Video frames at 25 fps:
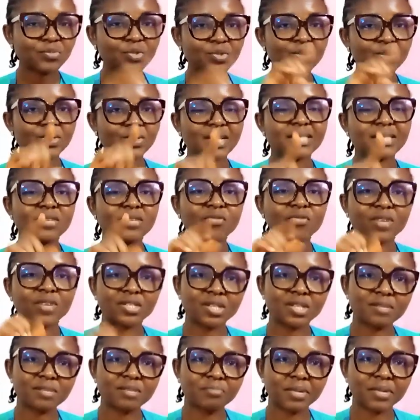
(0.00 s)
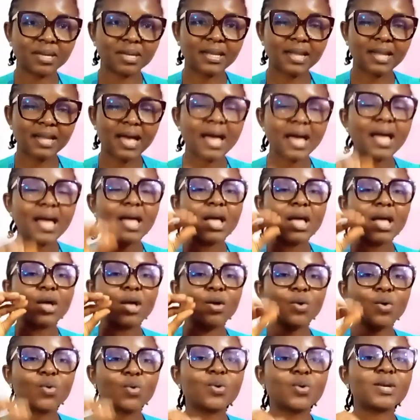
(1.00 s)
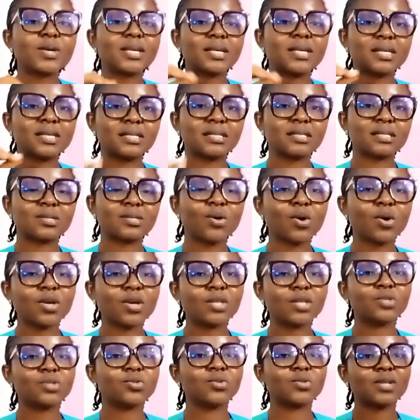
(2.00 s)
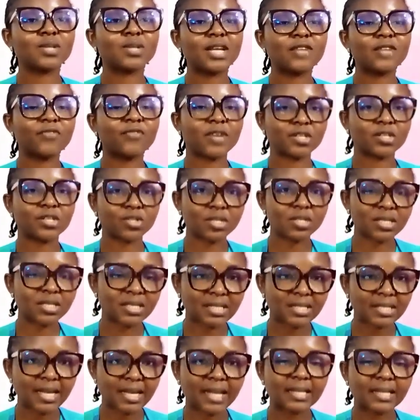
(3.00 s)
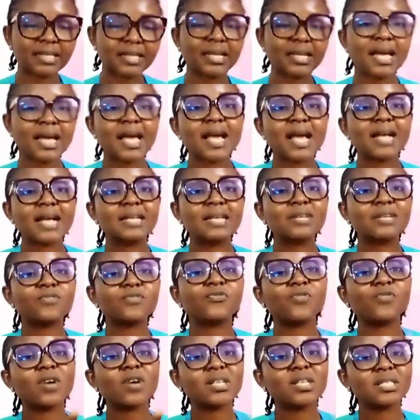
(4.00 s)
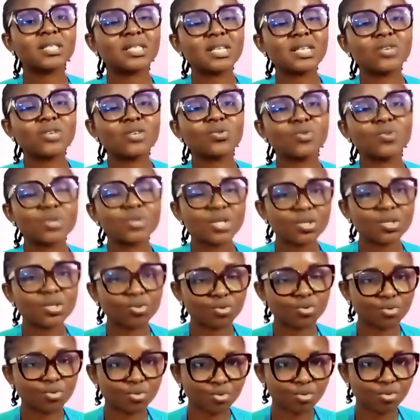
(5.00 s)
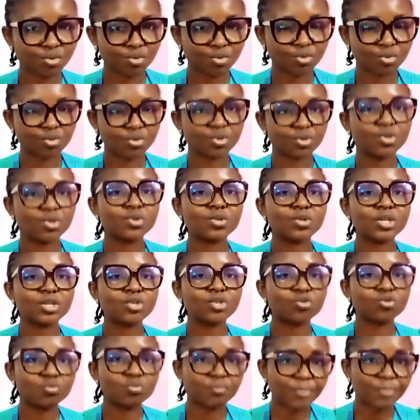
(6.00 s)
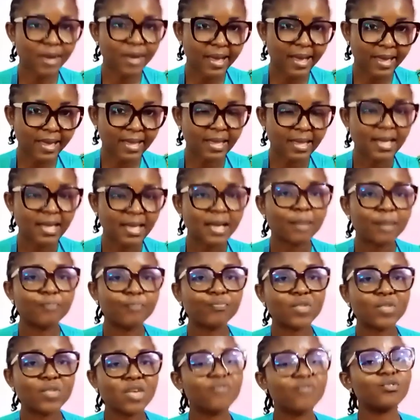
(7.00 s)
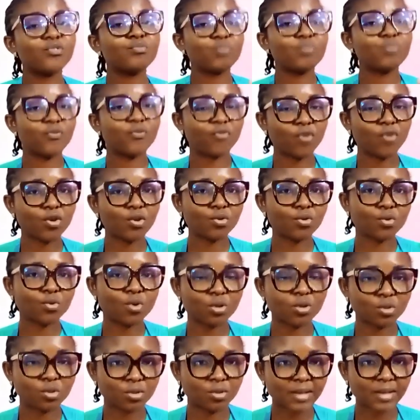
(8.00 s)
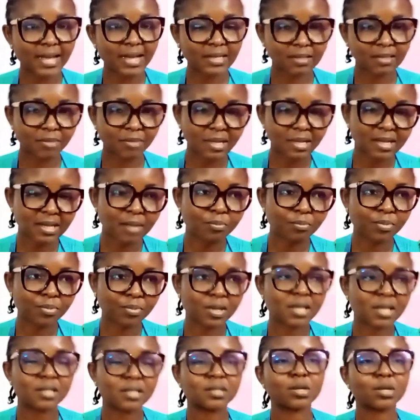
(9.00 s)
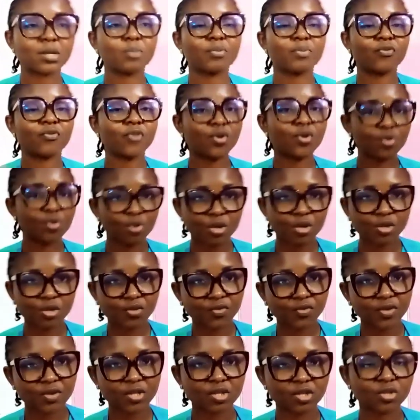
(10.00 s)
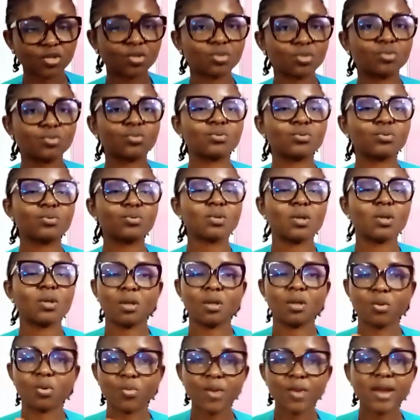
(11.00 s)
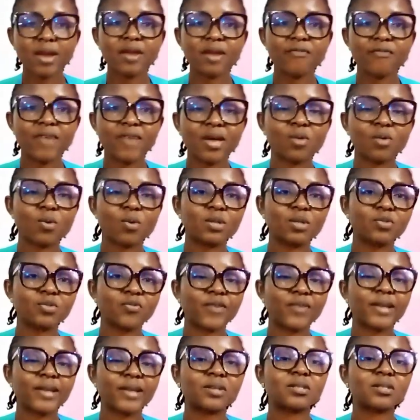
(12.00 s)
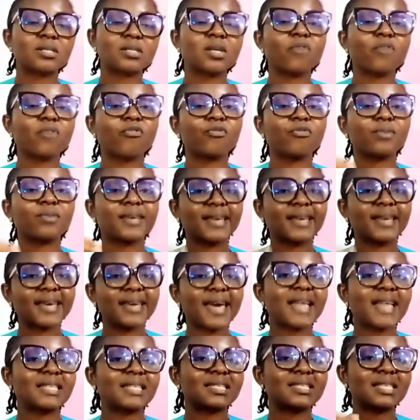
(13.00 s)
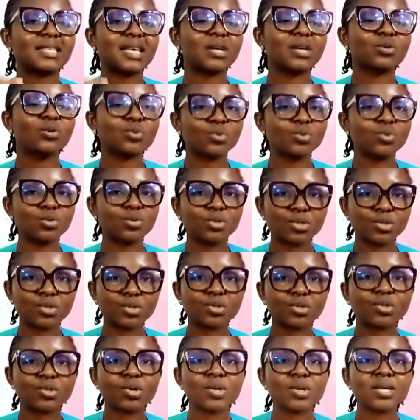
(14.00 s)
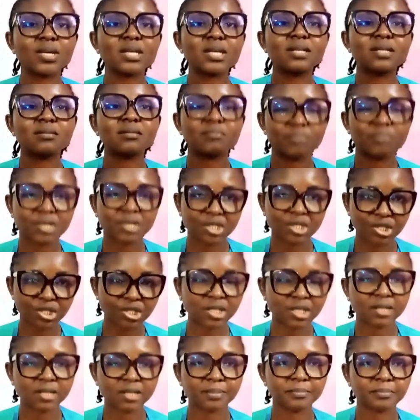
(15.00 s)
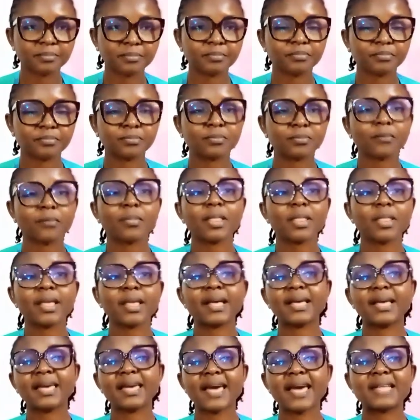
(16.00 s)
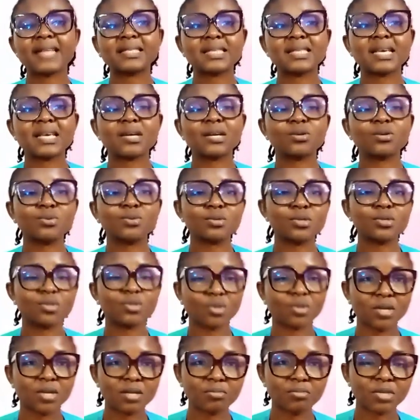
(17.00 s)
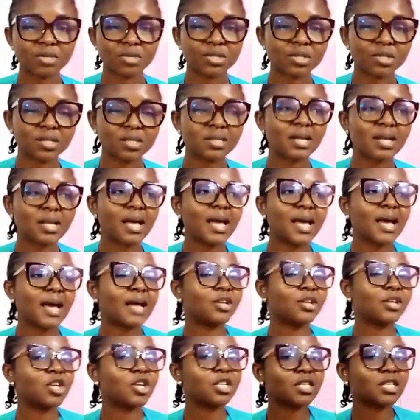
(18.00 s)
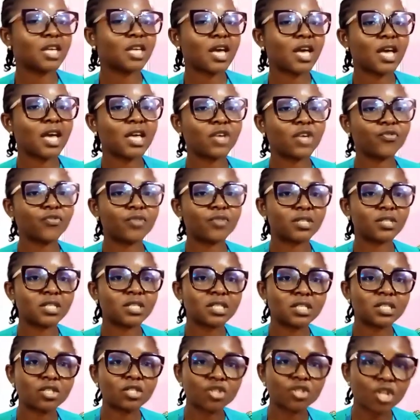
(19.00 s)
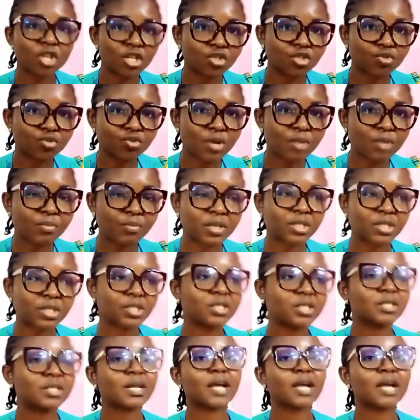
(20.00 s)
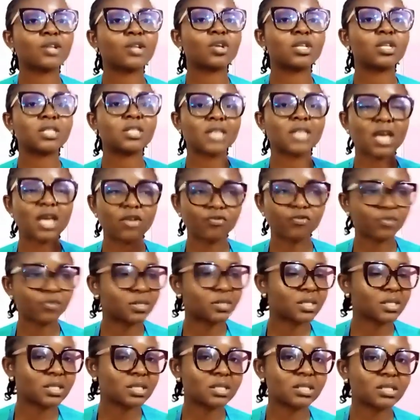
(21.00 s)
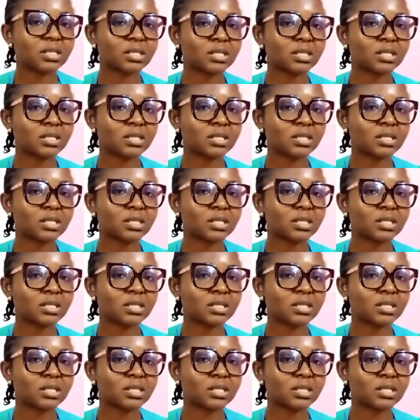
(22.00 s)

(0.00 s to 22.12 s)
So, as a fashion beginner who is going to learn fashion designing, the first thing you need to do, you need to buy, even before you go to that madam place or before you go to fashion school, wherever you want to find yourself, get a good sewing machine. Get a good sewing machine. I don't care if it is industrial machine. I don't care if it is